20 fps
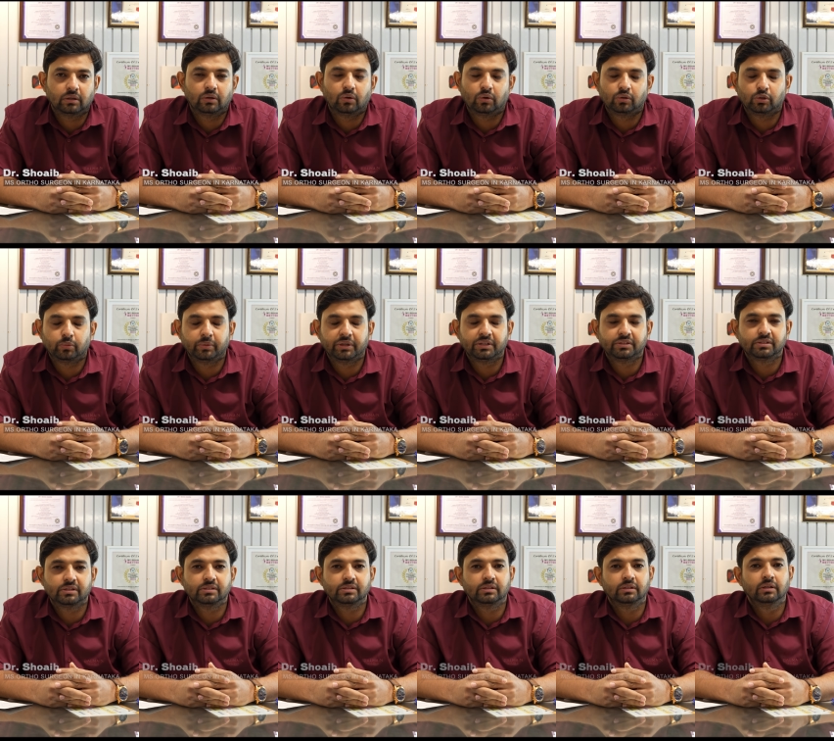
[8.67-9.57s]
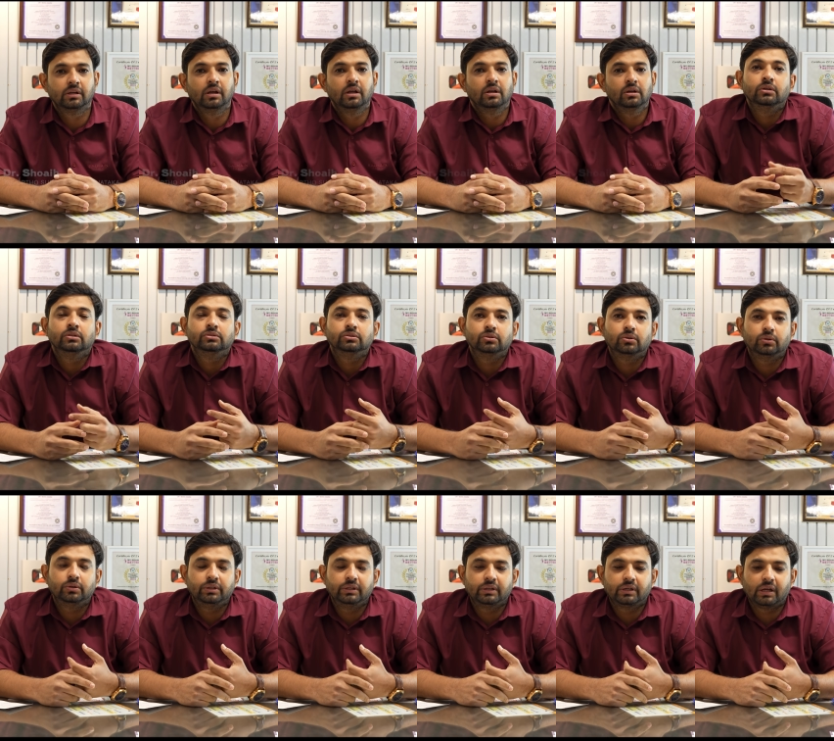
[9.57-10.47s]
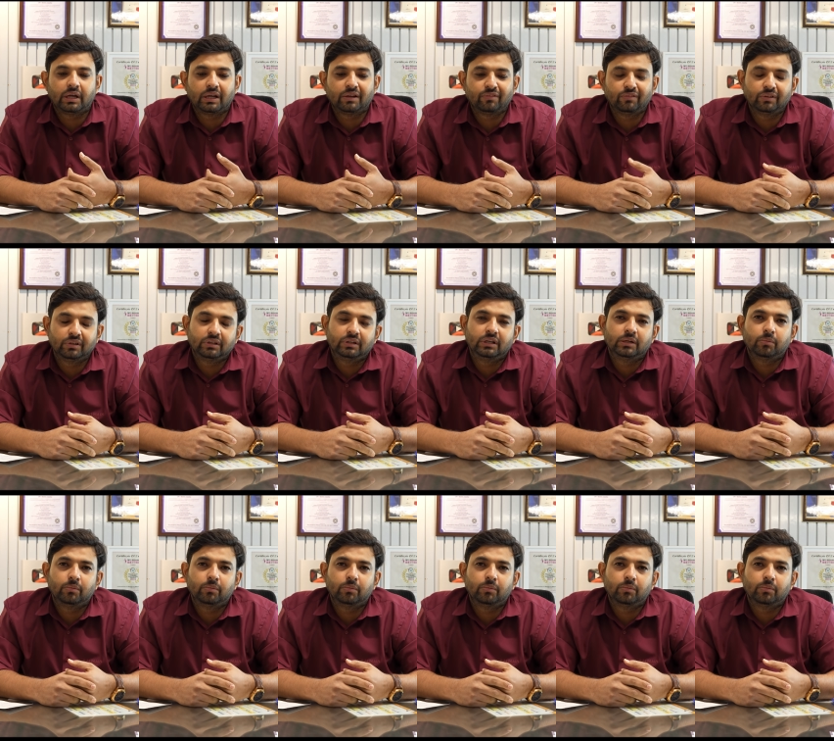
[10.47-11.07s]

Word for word: orthopedic surgeon. So here I have learned